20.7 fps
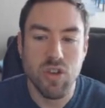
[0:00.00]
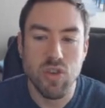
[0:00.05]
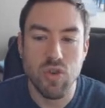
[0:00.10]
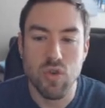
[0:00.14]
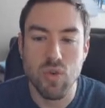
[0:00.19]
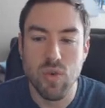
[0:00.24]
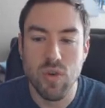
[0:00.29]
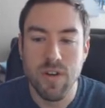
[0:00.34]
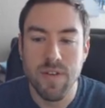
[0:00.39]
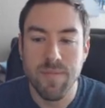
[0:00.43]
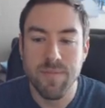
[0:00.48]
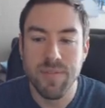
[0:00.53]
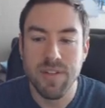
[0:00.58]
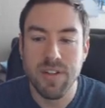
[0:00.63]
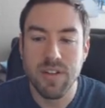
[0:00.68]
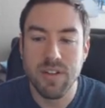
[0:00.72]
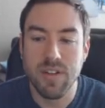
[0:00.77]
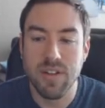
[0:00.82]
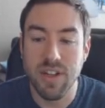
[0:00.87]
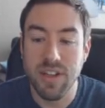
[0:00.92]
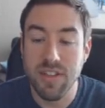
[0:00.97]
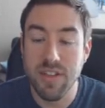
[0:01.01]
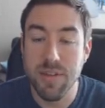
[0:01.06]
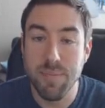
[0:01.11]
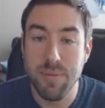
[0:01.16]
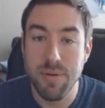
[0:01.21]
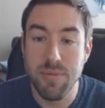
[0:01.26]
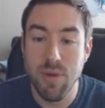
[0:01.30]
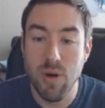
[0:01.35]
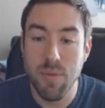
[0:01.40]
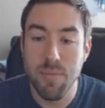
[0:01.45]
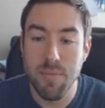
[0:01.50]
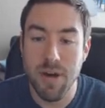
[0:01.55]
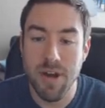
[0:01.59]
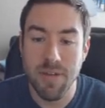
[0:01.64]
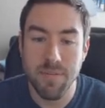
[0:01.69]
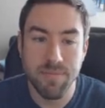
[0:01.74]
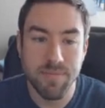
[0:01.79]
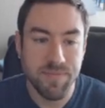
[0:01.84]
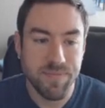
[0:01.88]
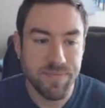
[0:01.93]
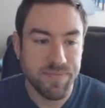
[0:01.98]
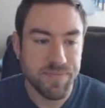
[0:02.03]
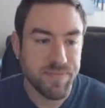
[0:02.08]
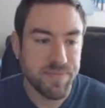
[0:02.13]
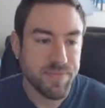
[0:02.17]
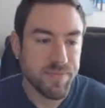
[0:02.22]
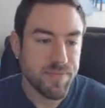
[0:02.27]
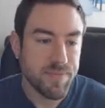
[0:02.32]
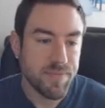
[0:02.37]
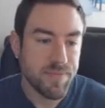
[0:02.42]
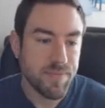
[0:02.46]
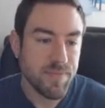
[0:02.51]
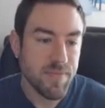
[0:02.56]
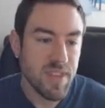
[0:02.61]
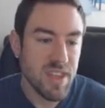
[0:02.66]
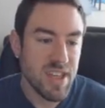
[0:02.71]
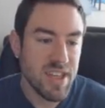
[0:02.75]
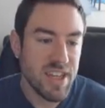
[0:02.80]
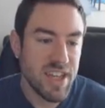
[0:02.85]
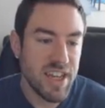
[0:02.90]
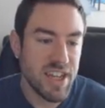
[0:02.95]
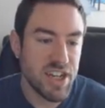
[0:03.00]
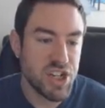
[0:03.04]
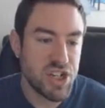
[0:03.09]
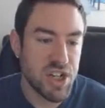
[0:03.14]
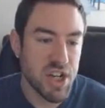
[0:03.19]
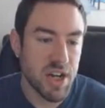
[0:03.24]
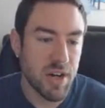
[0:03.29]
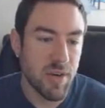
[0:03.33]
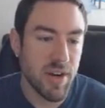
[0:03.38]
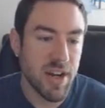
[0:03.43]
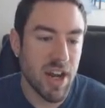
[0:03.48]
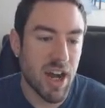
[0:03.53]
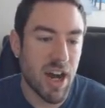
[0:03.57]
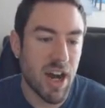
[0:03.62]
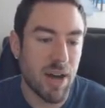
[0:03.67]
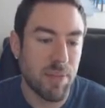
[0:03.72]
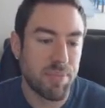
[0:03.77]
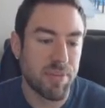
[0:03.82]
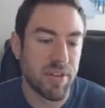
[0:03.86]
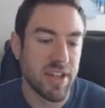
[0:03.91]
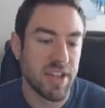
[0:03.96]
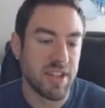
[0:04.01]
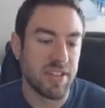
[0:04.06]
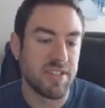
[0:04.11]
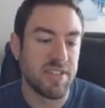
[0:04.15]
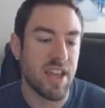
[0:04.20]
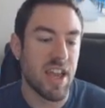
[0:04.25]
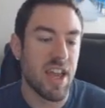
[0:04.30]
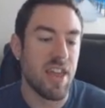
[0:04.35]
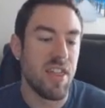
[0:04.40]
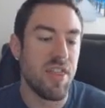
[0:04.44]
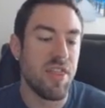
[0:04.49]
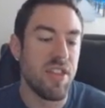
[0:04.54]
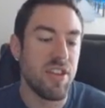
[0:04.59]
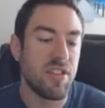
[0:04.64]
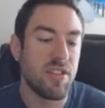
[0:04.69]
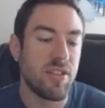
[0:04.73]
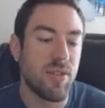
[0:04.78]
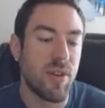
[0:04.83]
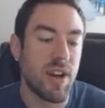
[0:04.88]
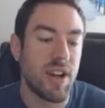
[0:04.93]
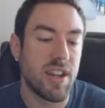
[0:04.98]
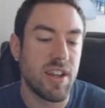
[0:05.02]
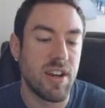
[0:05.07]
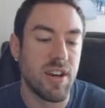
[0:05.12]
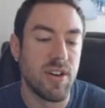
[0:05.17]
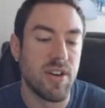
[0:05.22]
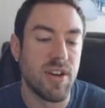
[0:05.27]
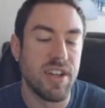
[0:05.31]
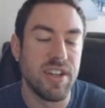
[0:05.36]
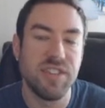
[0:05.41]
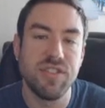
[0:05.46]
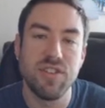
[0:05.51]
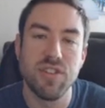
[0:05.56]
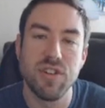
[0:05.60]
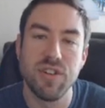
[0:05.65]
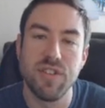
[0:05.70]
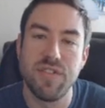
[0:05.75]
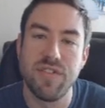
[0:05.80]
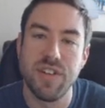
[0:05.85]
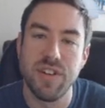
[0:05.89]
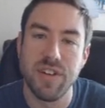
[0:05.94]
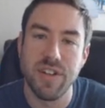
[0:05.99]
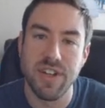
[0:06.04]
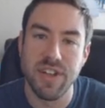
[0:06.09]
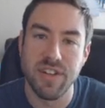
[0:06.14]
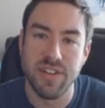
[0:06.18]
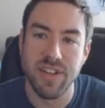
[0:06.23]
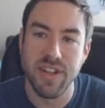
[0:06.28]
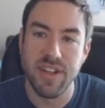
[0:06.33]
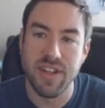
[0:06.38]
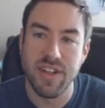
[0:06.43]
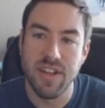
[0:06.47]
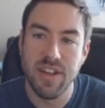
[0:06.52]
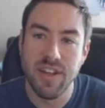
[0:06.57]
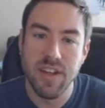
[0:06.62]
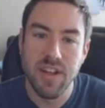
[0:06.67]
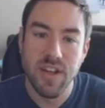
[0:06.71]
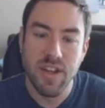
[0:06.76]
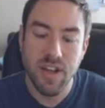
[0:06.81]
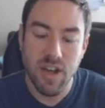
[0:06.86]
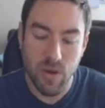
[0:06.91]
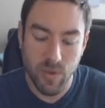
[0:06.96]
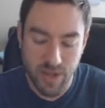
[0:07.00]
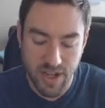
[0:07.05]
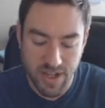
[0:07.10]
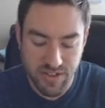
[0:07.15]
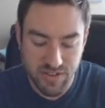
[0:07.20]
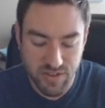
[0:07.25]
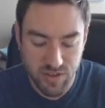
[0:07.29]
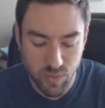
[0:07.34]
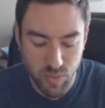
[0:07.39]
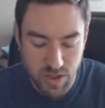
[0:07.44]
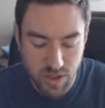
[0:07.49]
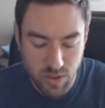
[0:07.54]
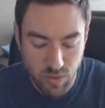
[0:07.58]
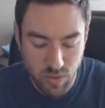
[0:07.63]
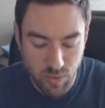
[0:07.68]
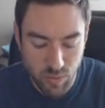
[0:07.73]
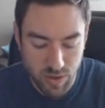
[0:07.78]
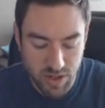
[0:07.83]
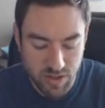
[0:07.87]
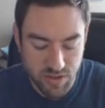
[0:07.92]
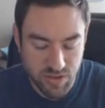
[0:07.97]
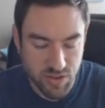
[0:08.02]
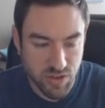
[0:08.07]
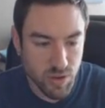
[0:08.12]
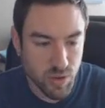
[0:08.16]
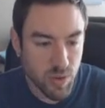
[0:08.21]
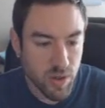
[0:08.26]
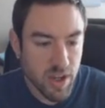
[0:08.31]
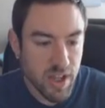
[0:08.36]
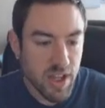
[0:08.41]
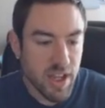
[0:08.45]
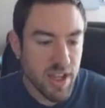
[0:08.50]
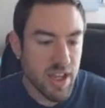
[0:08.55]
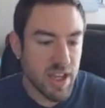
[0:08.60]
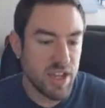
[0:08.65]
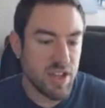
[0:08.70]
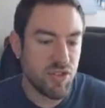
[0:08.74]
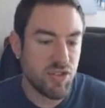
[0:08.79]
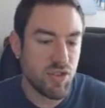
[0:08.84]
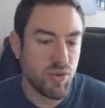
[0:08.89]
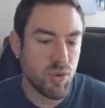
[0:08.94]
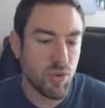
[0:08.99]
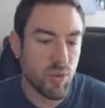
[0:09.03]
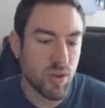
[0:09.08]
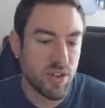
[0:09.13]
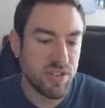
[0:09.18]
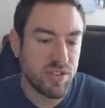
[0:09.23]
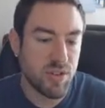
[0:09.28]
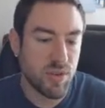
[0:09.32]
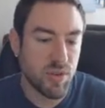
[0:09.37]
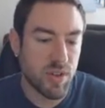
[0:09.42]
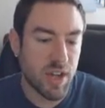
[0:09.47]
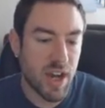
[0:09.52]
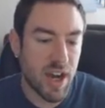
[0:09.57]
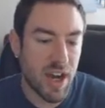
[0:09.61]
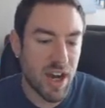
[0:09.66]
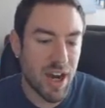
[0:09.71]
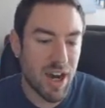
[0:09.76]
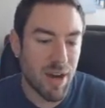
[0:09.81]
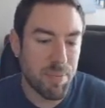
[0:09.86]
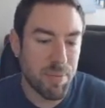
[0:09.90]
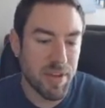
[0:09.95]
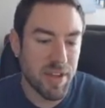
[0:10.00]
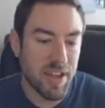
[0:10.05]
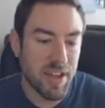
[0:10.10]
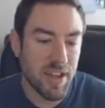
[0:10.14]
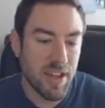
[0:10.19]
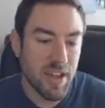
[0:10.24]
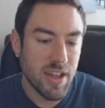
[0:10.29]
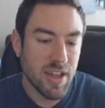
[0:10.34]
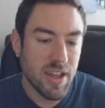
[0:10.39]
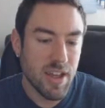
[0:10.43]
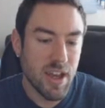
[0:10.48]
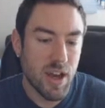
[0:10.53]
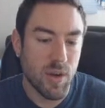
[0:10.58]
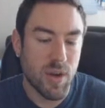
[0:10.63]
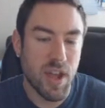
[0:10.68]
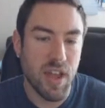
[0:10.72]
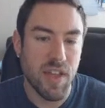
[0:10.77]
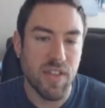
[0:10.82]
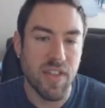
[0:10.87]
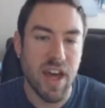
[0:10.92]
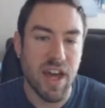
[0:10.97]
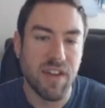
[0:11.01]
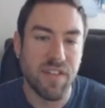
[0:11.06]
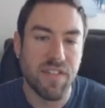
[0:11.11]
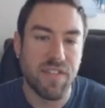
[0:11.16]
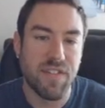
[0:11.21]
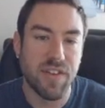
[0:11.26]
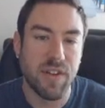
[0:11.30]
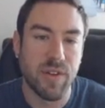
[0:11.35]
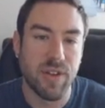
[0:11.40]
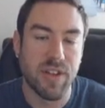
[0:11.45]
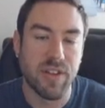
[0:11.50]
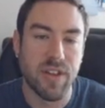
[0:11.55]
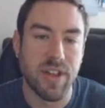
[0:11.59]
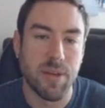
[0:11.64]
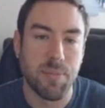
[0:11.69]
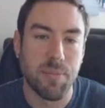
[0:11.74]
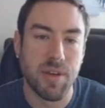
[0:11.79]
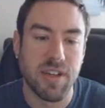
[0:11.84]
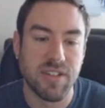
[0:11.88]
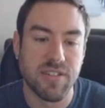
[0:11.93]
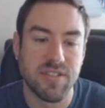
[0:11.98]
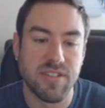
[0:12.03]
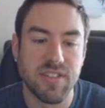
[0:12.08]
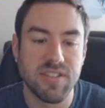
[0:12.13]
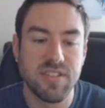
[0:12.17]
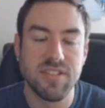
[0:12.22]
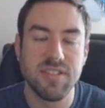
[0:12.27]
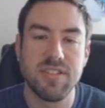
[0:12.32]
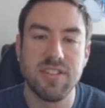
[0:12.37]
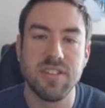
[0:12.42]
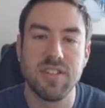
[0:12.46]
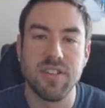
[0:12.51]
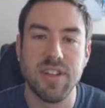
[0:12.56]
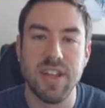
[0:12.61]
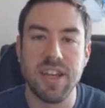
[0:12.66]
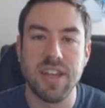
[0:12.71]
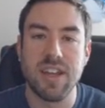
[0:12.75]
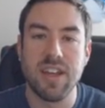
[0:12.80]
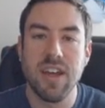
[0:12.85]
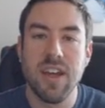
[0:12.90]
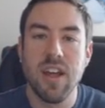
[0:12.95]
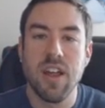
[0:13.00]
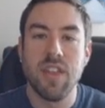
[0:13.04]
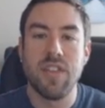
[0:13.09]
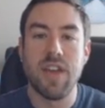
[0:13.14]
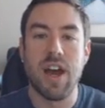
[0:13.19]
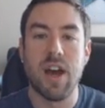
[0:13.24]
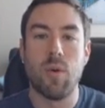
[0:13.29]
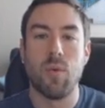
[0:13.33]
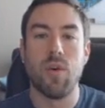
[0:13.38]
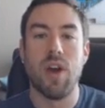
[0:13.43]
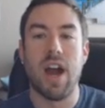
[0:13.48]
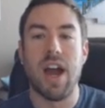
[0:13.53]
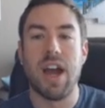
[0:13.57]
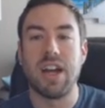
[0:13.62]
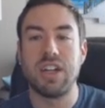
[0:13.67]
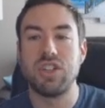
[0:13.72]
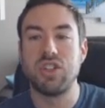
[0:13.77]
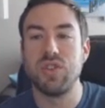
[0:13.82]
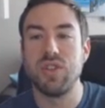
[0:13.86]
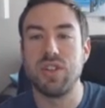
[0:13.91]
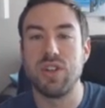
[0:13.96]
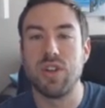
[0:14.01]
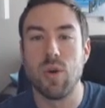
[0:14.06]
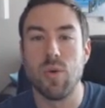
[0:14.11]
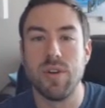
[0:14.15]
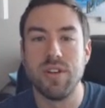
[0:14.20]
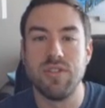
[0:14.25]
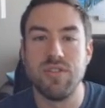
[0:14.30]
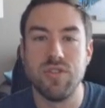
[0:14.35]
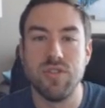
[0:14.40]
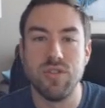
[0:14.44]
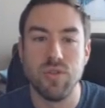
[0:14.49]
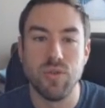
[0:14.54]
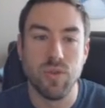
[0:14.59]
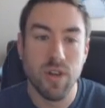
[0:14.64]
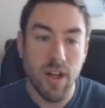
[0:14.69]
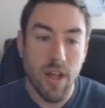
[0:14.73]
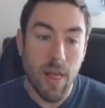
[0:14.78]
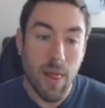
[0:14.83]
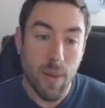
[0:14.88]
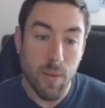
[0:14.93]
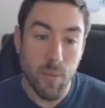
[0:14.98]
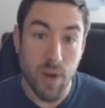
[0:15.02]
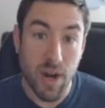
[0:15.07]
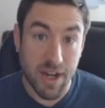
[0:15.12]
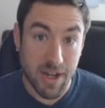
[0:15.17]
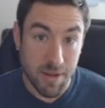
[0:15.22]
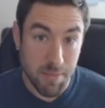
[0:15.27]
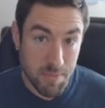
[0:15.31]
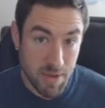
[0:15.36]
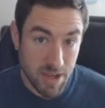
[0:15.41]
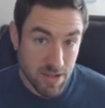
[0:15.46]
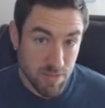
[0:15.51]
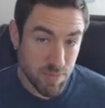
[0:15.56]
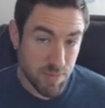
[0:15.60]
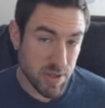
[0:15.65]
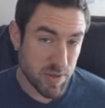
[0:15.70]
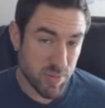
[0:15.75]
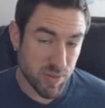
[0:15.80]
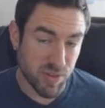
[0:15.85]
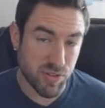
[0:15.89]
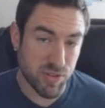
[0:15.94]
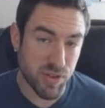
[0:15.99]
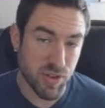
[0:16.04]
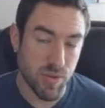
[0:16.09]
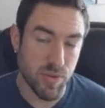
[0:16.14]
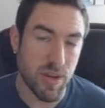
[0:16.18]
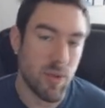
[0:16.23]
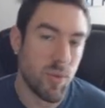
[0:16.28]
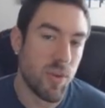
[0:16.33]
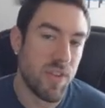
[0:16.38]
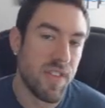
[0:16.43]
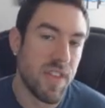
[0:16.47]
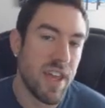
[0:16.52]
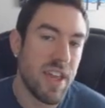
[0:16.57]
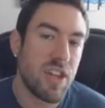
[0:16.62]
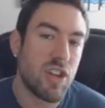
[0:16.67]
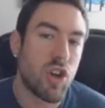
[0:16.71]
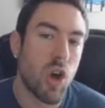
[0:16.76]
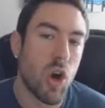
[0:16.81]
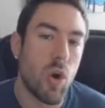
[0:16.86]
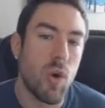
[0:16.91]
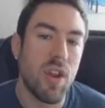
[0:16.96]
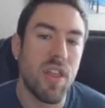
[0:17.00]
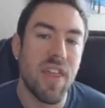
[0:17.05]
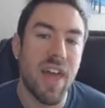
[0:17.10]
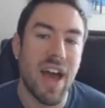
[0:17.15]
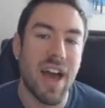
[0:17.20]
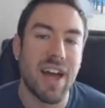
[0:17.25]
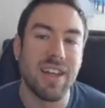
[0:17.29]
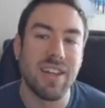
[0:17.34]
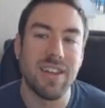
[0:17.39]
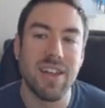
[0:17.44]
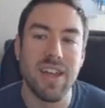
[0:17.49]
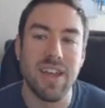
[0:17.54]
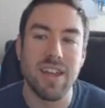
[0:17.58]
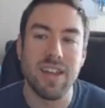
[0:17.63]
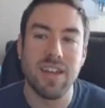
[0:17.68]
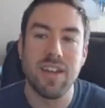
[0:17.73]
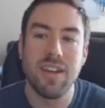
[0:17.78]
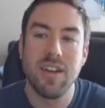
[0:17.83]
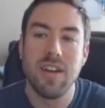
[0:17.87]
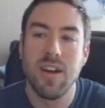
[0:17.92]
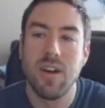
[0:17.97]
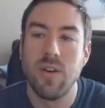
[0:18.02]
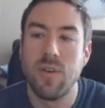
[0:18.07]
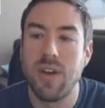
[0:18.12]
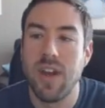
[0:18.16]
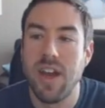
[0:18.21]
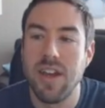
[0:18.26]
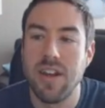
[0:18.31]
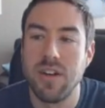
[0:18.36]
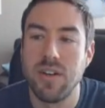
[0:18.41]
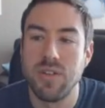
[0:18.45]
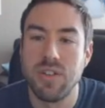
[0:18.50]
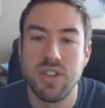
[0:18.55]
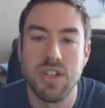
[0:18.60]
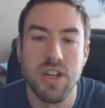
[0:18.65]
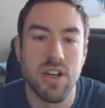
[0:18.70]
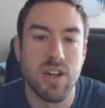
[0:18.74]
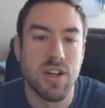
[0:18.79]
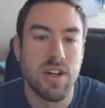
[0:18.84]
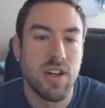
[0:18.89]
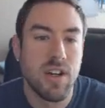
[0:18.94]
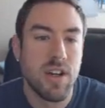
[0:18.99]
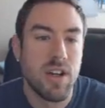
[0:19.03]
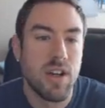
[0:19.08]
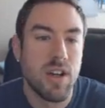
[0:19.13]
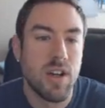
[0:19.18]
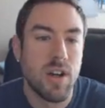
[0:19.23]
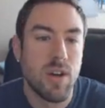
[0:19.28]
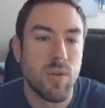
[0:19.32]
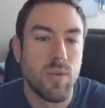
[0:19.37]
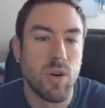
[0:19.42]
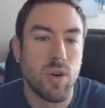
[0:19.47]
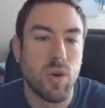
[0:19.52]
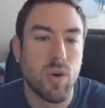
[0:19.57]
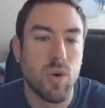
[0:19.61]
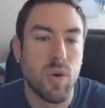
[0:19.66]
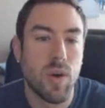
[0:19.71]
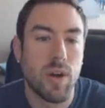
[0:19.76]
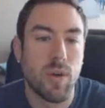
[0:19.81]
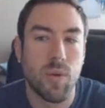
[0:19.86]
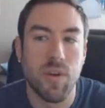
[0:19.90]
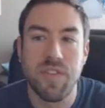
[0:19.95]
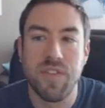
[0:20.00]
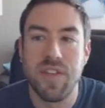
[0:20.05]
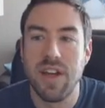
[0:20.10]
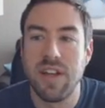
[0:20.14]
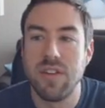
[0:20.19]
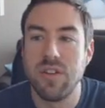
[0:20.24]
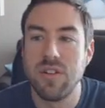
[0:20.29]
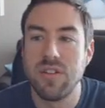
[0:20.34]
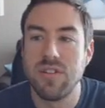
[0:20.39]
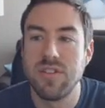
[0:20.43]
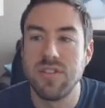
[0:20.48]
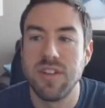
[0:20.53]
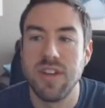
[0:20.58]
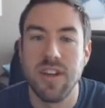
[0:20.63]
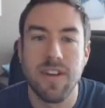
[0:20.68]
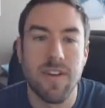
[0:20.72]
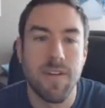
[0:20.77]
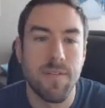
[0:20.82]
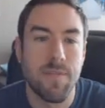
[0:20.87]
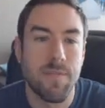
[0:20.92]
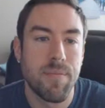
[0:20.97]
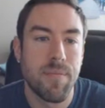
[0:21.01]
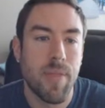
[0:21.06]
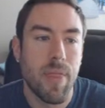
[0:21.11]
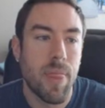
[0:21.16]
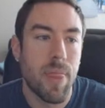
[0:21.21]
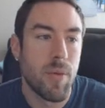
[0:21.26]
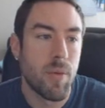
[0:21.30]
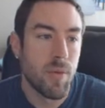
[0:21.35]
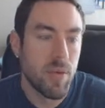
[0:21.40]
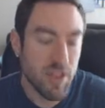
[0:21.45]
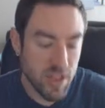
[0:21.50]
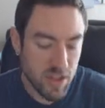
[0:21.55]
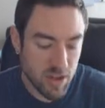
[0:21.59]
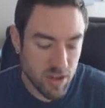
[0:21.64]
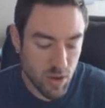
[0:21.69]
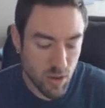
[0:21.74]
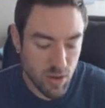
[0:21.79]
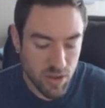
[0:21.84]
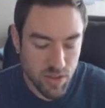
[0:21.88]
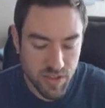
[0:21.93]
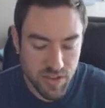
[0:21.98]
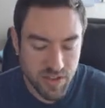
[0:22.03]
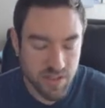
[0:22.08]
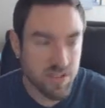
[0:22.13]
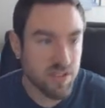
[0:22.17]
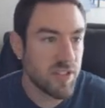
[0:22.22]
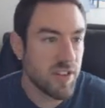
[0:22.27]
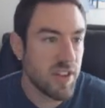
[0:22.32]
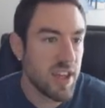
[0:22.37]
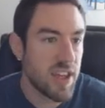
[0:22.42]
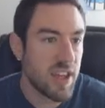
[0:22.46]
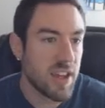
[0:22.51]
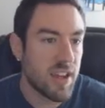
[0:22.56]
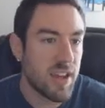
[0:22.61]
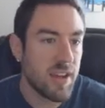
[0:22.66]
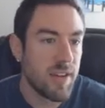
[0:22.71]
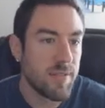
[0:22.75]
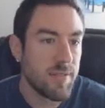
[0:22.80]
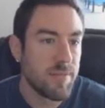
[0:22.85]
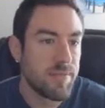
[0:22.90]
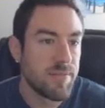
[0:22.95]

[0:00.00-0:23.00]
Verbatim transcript: you click the promote button, hit generate hop links, and this right here is your affiliate link, okay? So, what you would want to do is you would want to copy, okay, that affiliate link because this is the link that we're actually going to recommend people to. And when they go to that link, okay, and I'll share real quick what that looks like. When they go to this link,